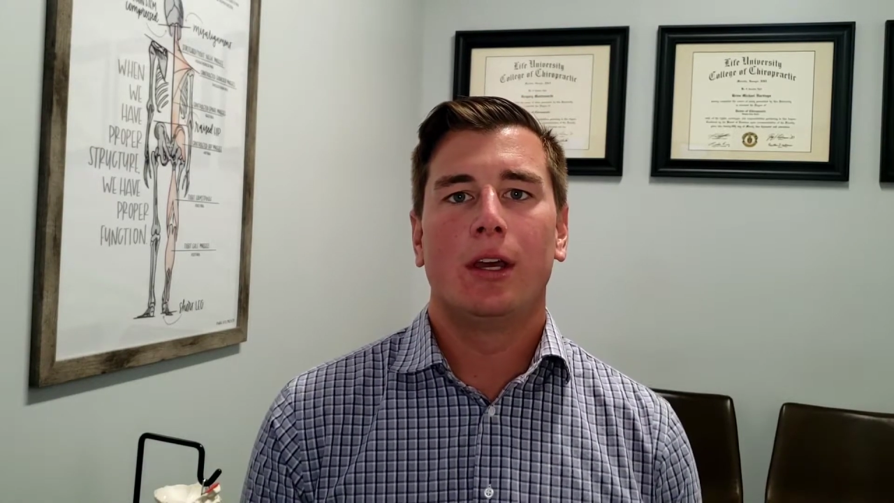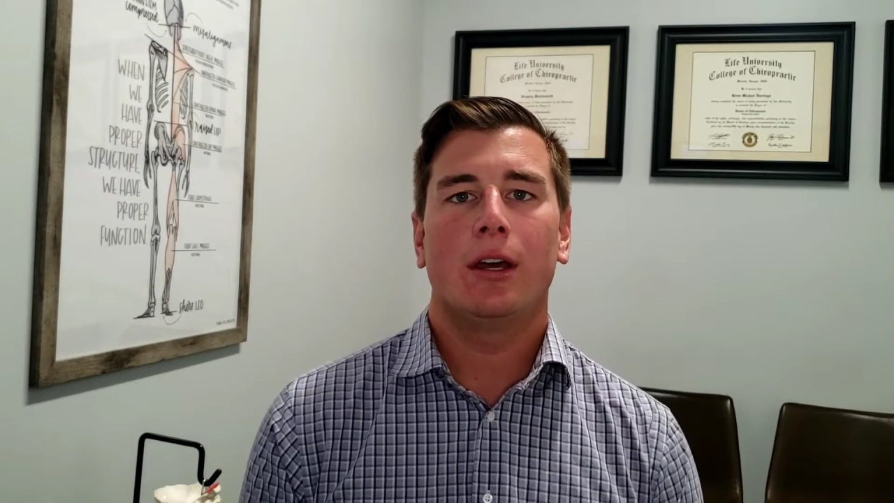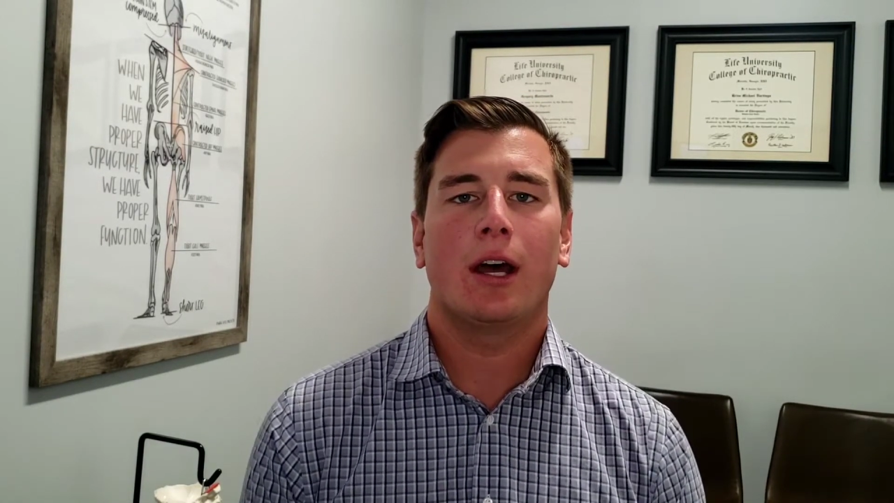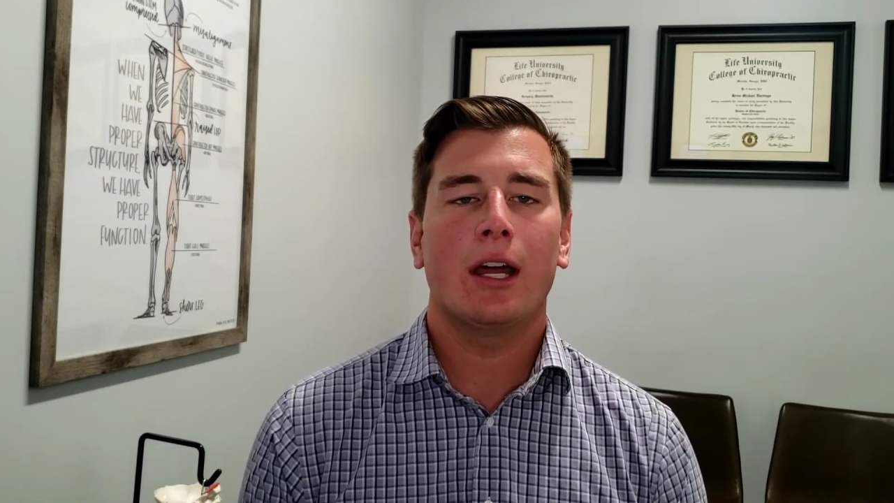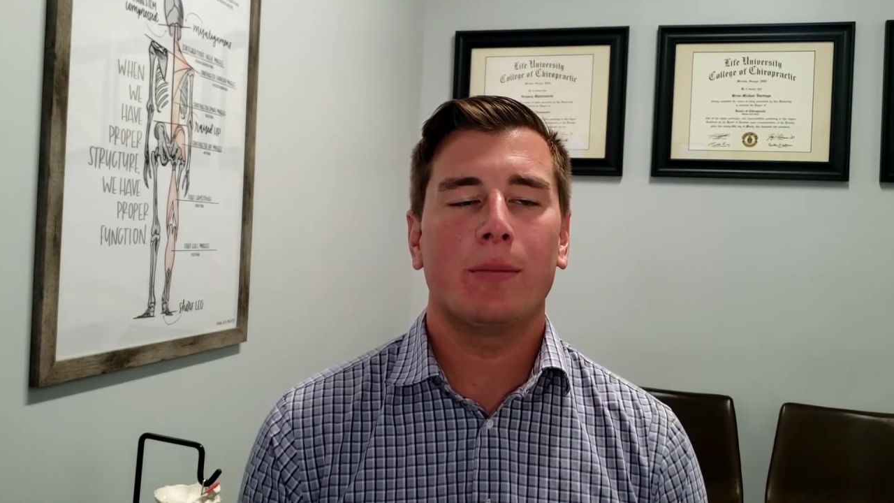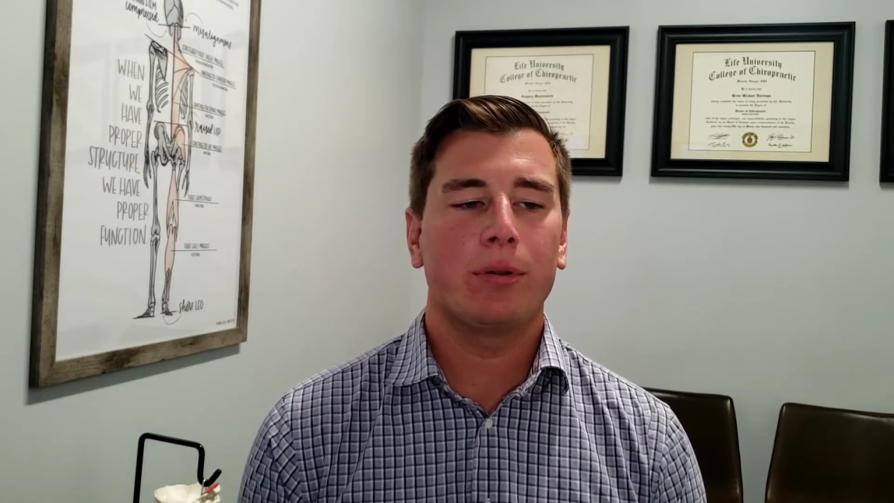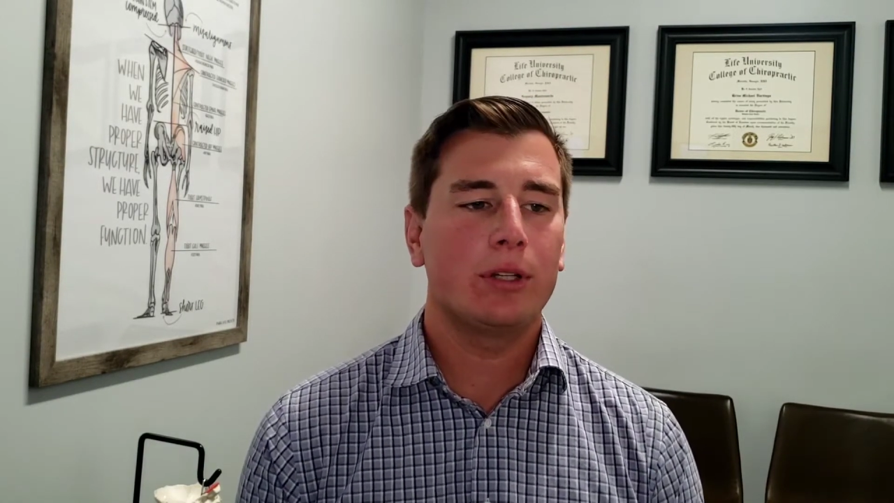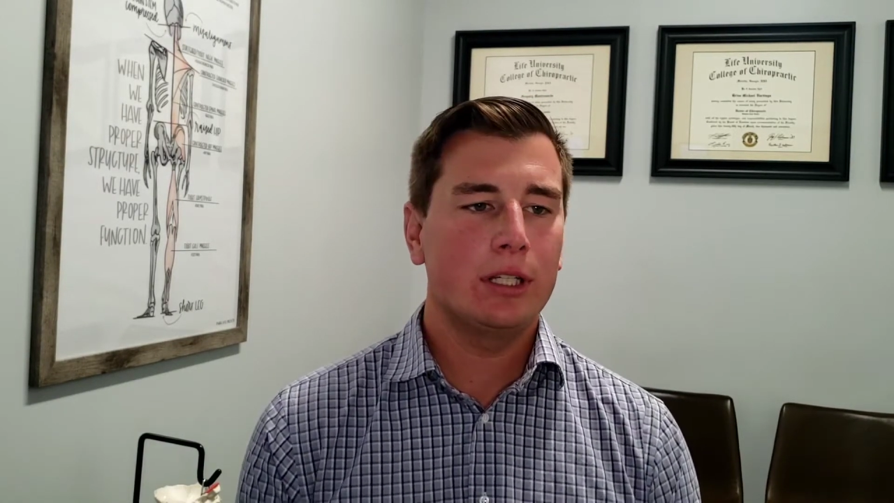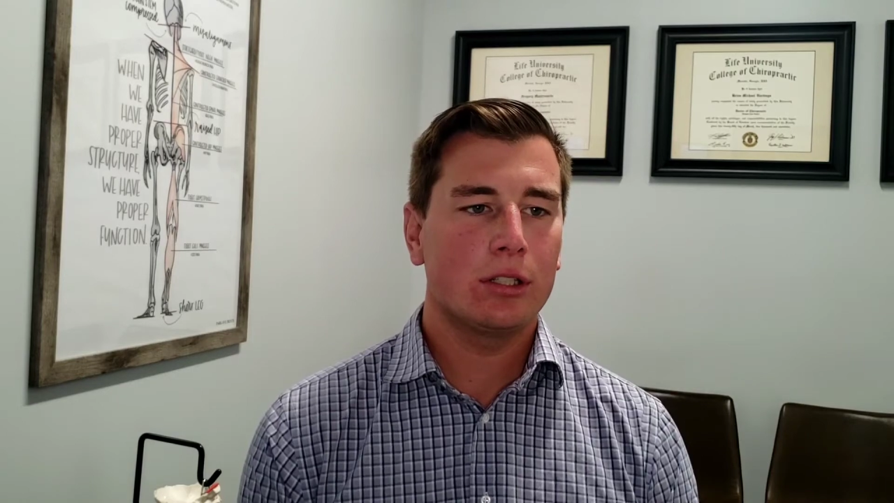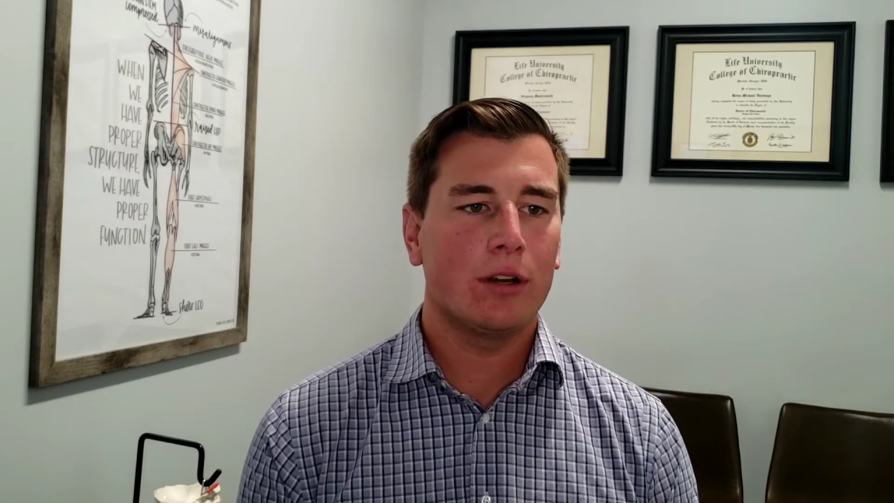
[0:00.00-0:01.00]
I had a
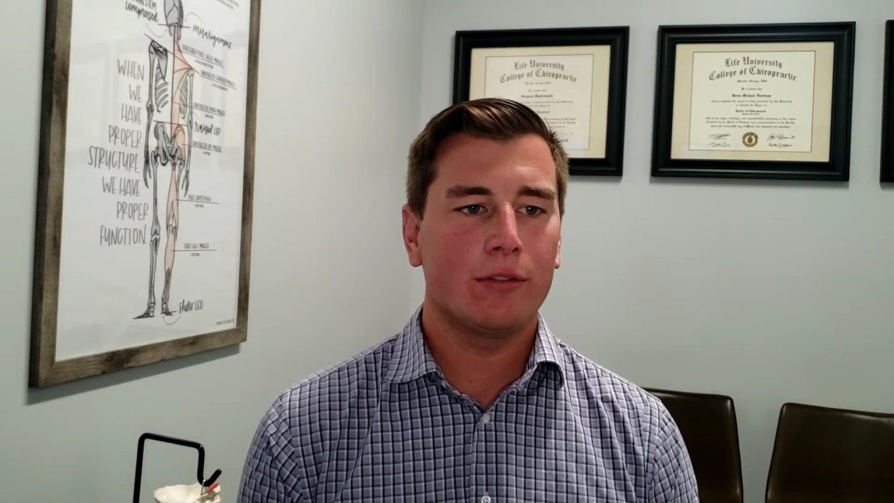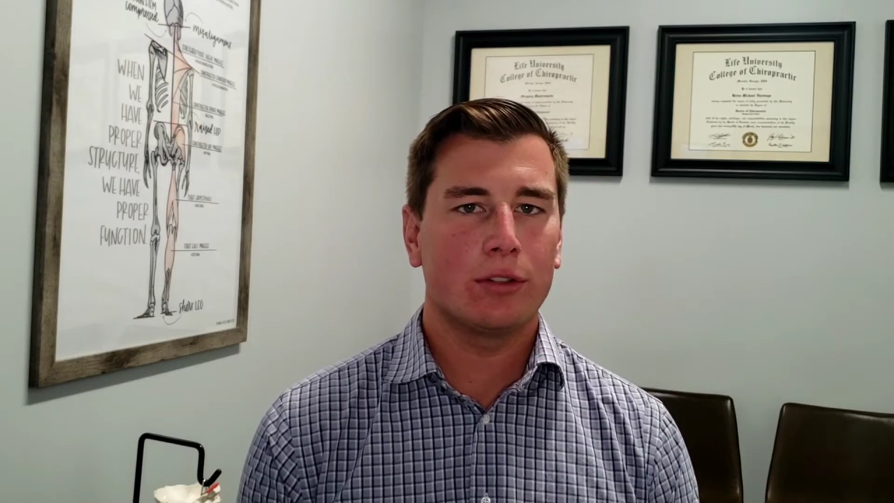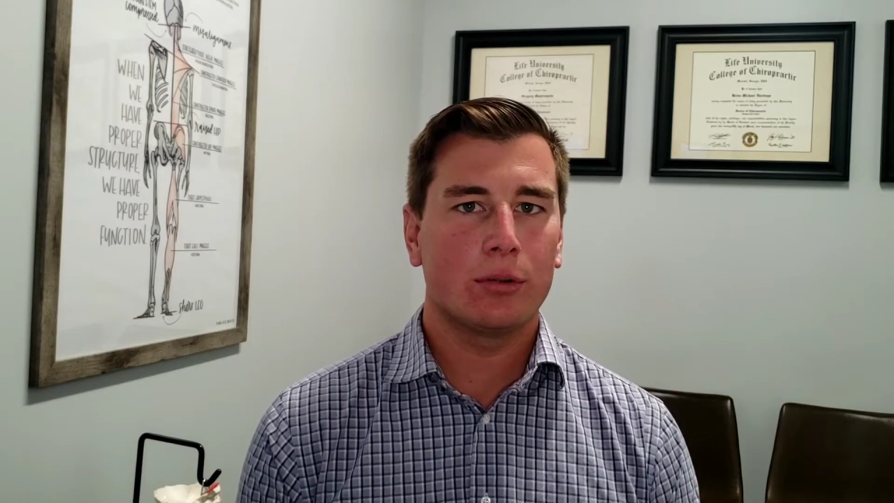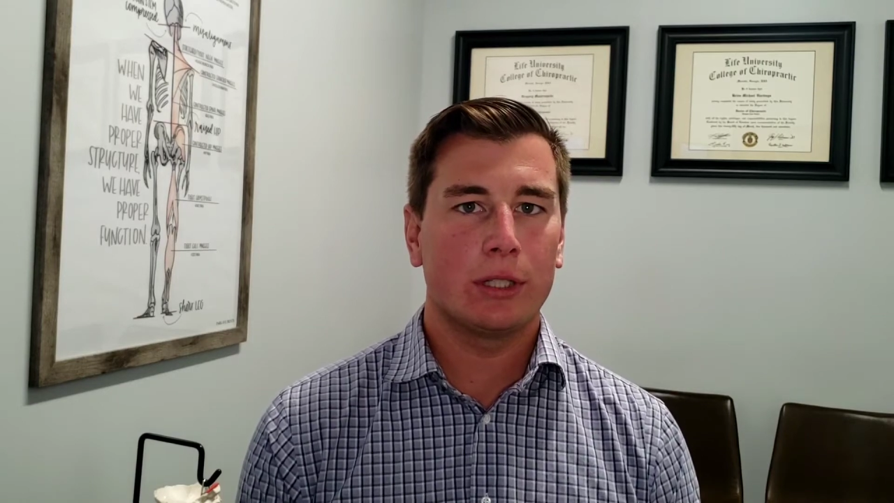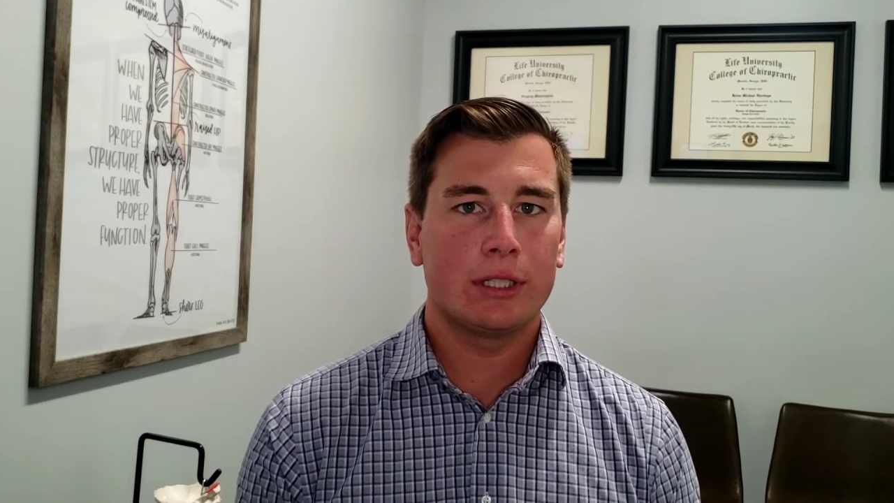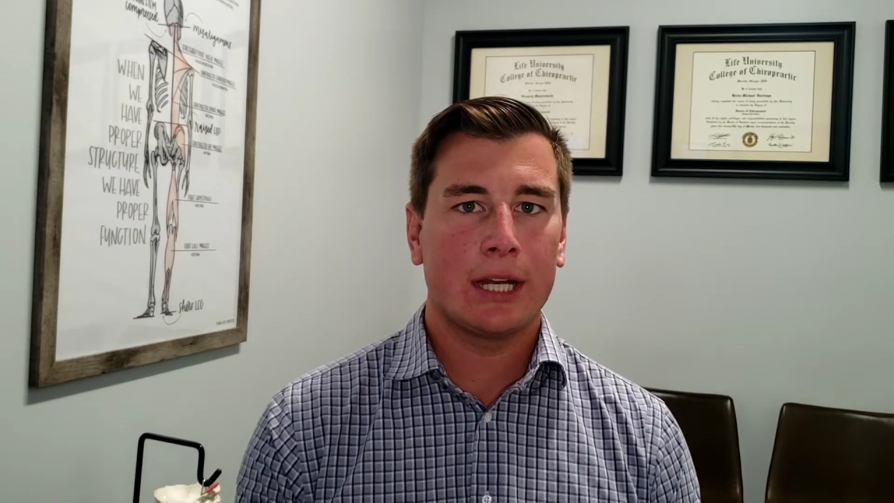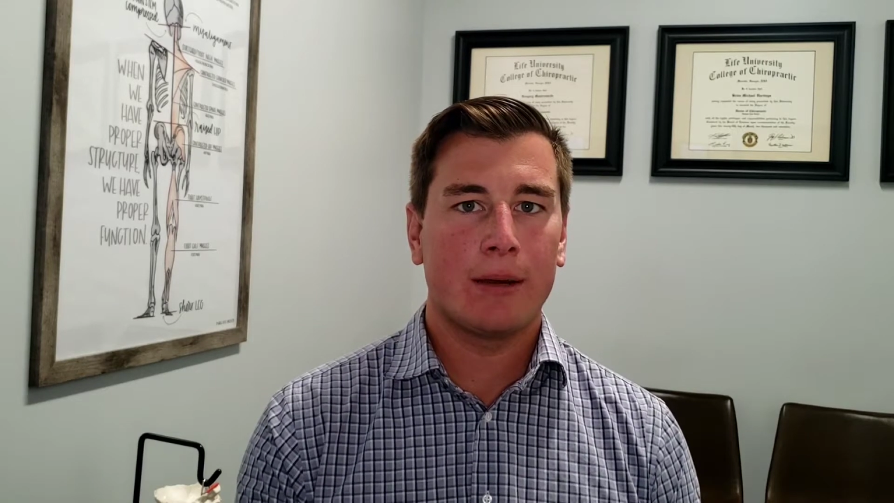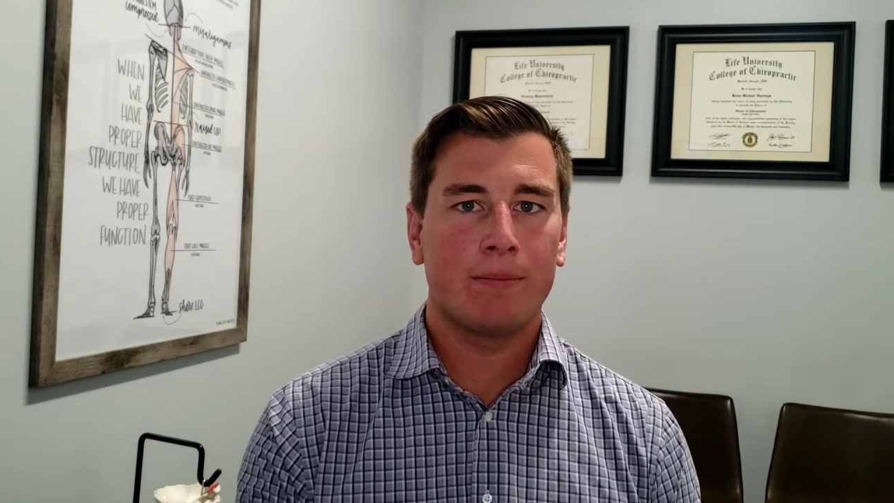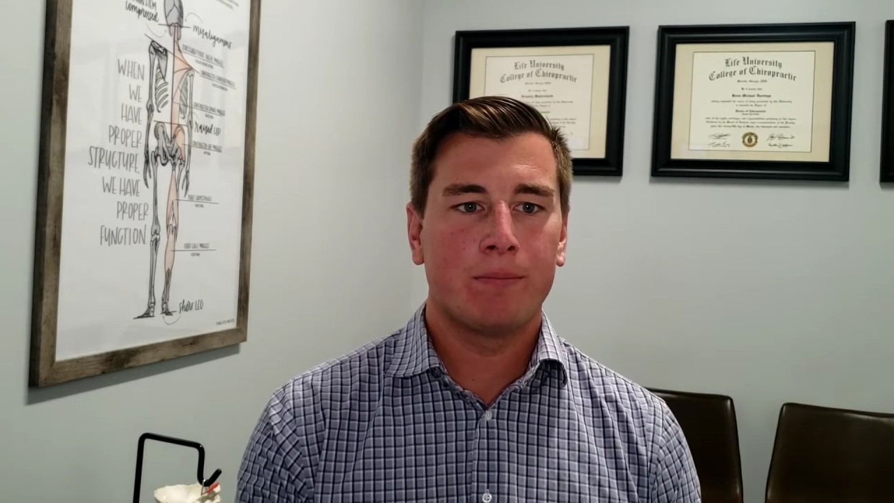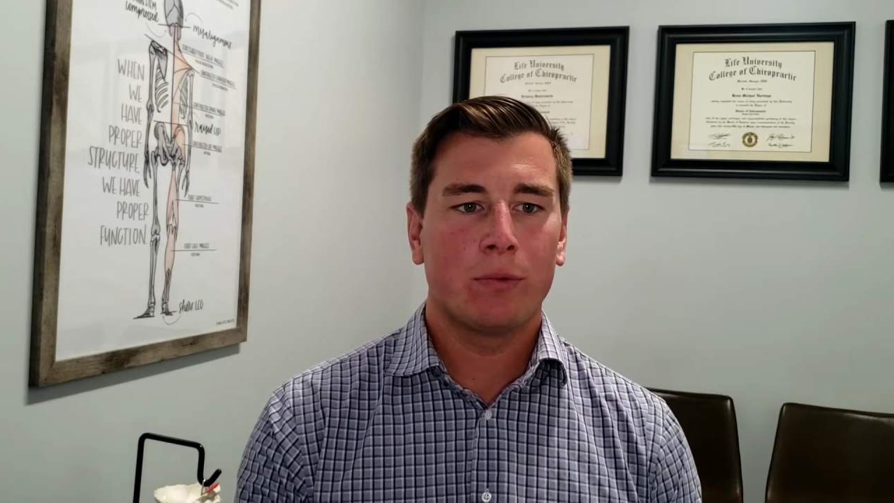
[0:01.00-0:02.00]
police officer one
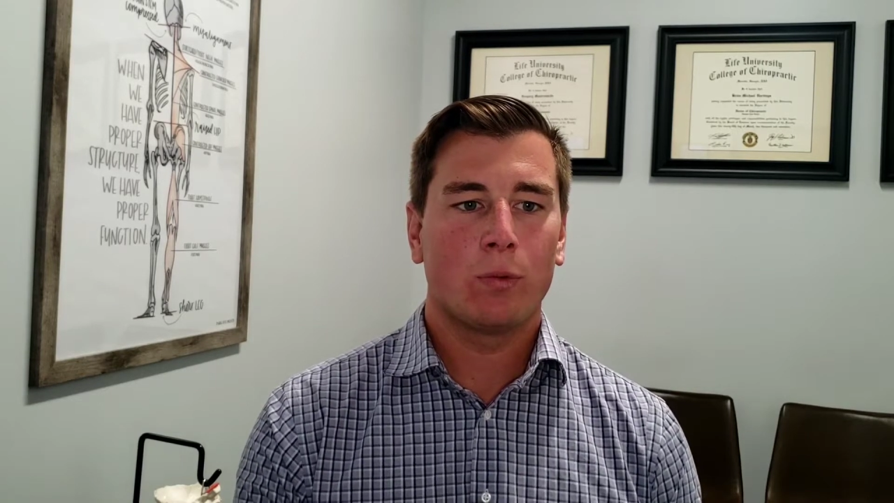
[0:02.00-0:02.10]
time